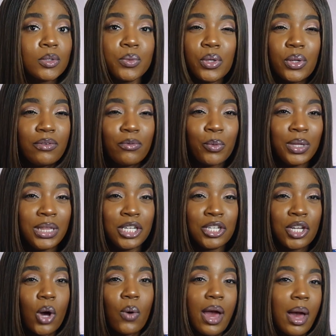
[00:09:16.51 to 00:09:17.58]
we don't even really
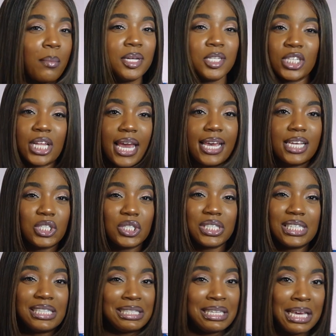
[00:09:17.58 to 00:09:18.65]
know how much the
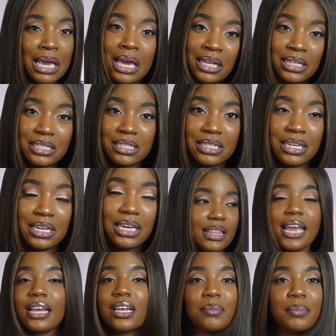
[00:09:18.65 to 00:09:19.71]
agencies get.
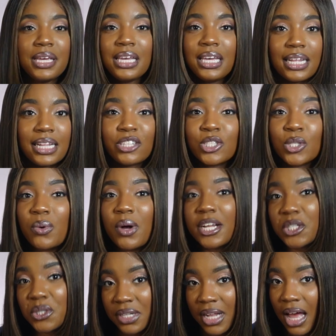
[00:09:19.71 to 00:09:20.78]
They could be getting
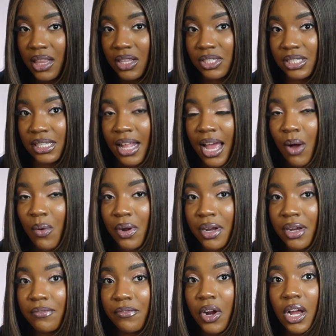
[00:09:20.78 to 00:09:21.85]
$200 an hour
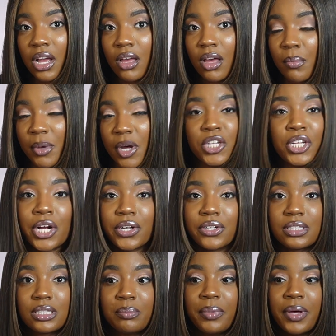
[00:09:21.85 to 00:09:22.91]
for a
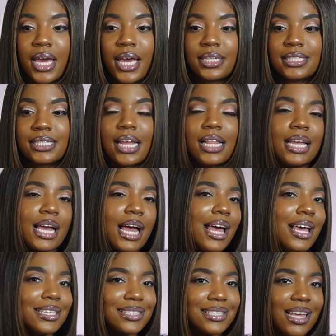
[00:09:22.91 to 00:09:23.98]
nurse, but telling
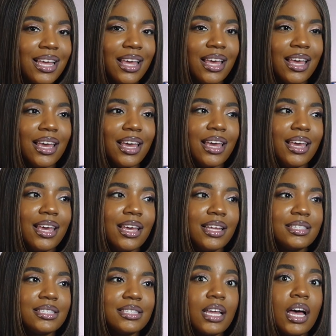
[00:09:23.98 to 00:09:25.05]
us
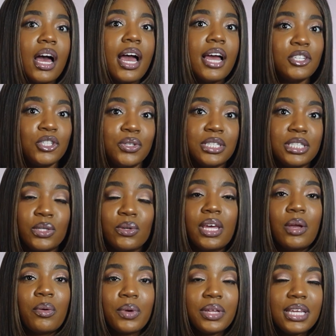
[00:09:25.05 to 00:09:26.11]
it's 100. So
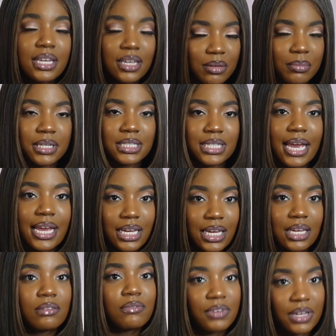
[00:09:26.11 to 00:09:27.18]
they really could be
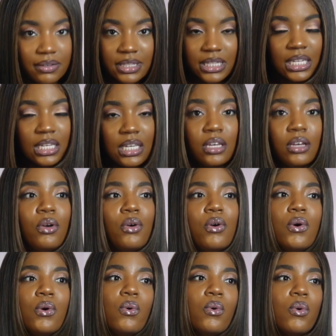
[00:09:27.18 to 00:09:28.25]
taking 50
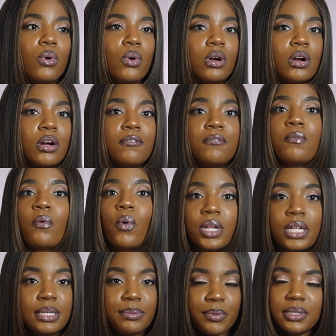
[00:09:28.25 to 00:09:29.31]
or
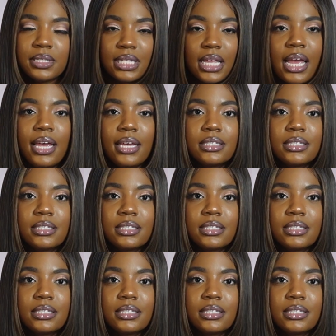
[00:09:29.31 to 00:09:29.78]
40%.